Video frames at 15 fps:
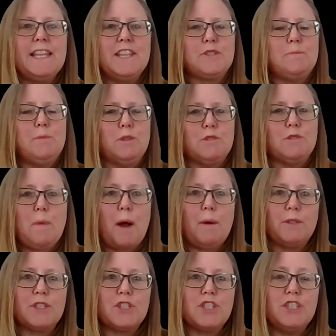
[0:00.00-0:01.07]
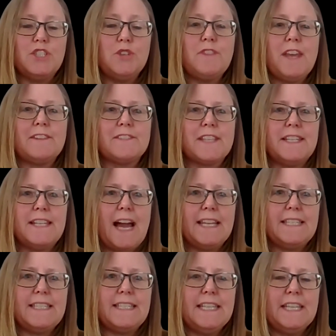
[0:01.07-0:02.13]
This book was published in
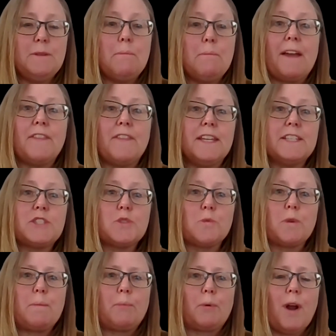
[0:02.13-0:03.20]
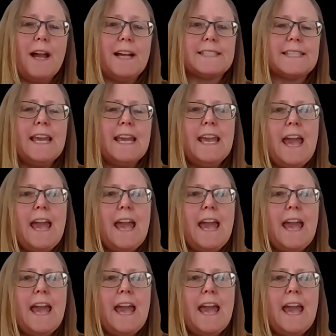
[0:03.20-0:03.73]
2019 by the History Press